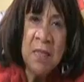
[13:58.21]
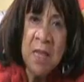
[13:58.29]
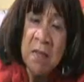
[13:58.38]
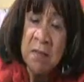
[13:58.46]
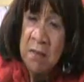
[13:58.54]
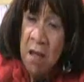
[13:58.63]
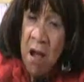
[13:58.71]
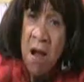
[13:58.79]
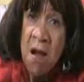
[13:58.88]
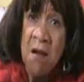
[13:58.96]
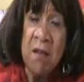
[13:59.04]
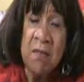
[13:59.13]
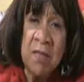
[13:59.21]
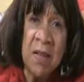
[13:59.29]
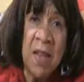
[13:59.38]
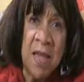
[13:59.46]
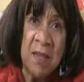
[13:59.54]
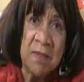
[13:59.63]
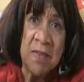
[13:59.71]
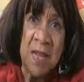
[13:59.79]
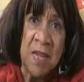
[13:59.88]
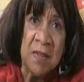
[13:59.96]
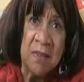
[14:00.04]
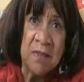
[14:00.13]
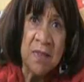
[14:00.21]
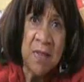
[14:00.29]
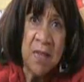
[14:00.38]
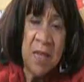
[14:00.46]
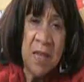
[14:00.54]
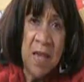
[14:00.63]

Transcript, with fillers: These are the last days. Amen.